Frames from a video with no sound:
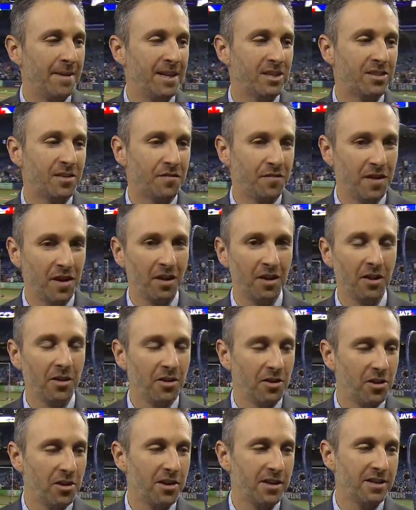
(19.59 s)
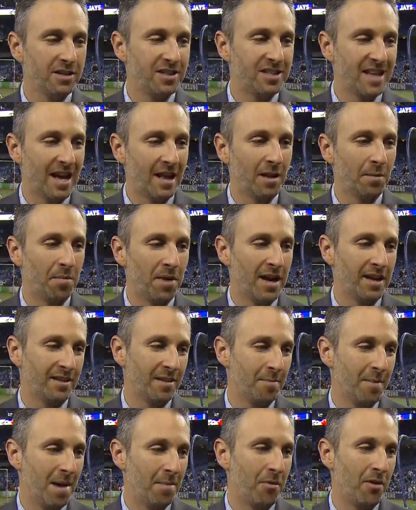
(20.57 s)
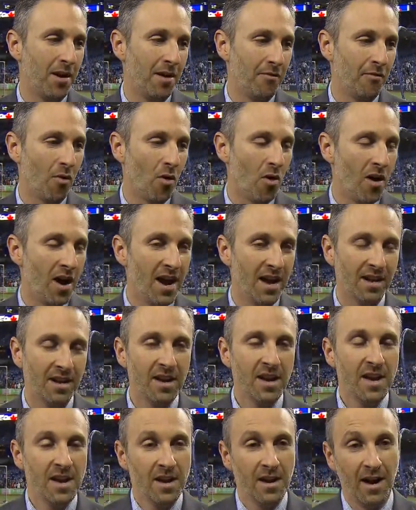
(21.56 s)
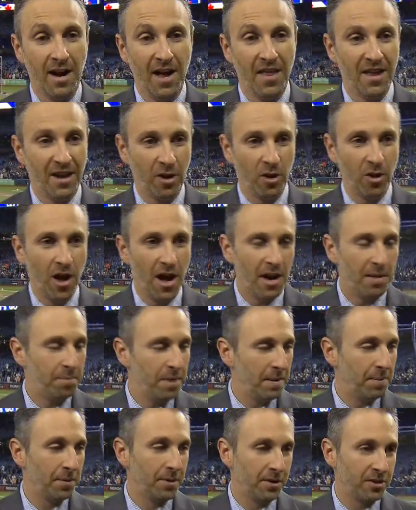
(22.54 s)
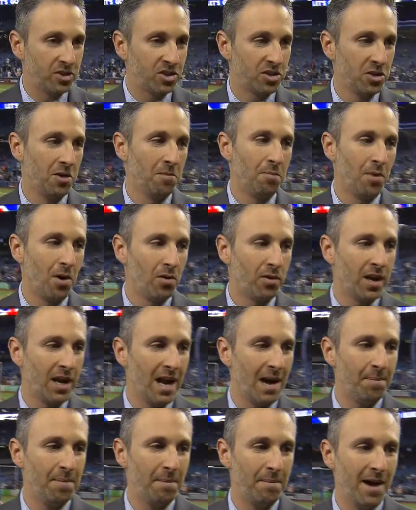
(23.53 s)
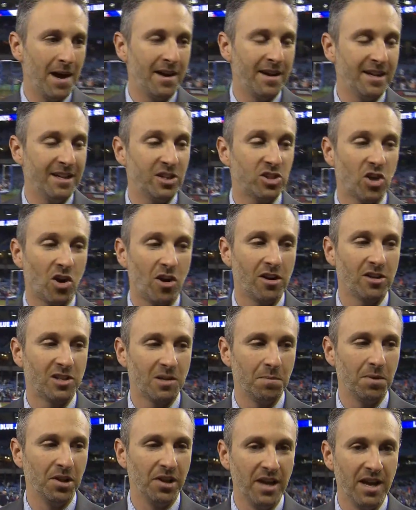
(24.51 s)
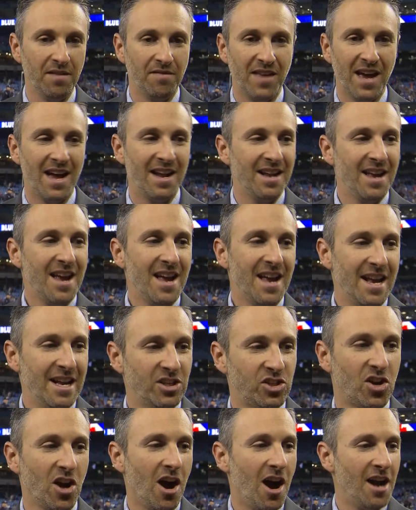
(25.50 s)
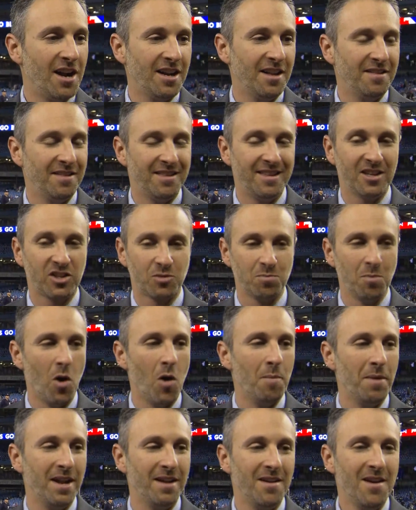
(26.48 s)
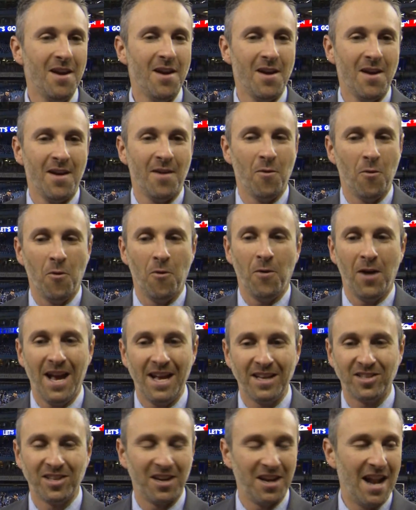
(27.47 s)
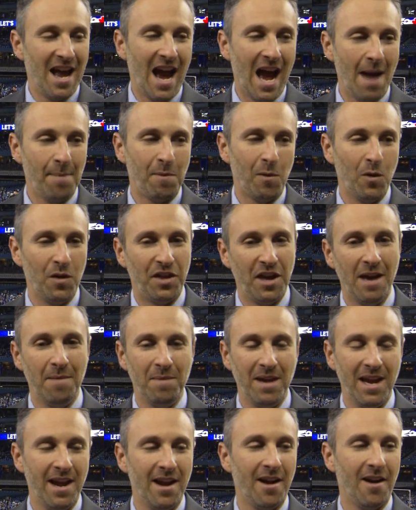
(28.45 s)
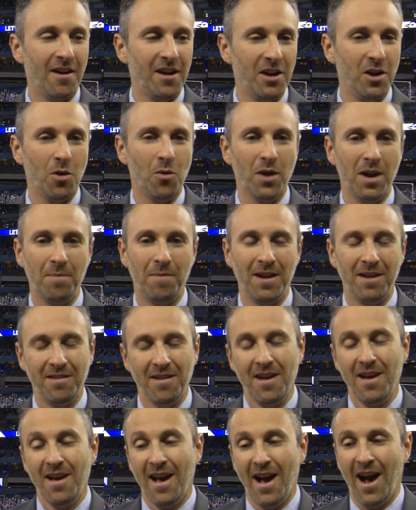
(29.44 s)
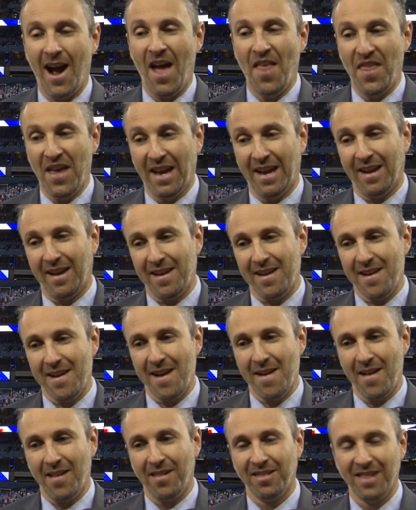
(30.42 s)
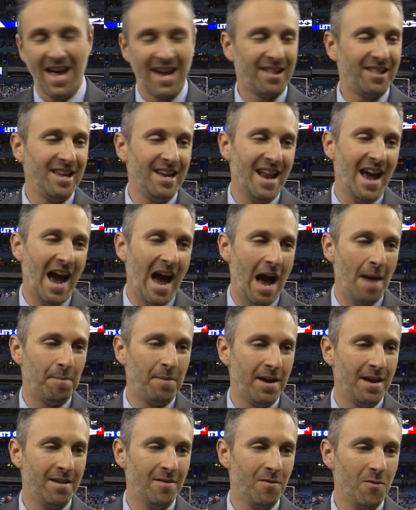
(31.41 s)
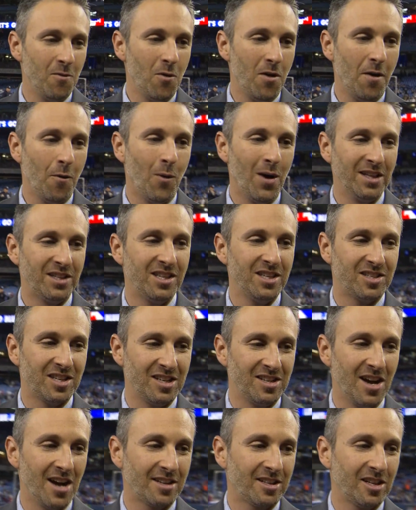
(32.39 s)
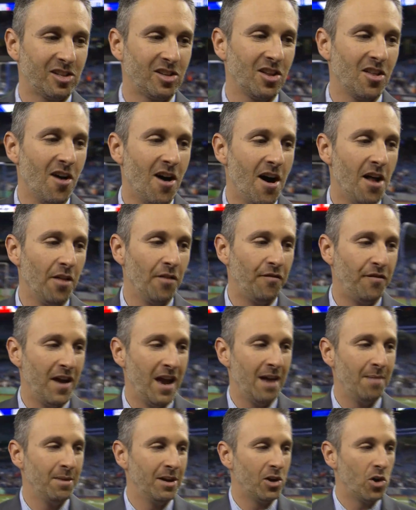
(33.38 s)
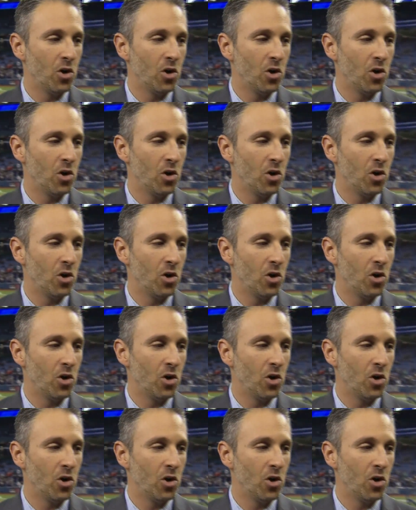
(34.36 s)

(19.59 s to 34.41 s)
base to feel a little good and celebrate the memory of Roy. And uh, I think a lot of people are still broken up about it. It's hard to believe that he's gone and this moment isn't going to happen with him here. You know, it would have been I think likely to happen once he's inducted to the Hall of Fame in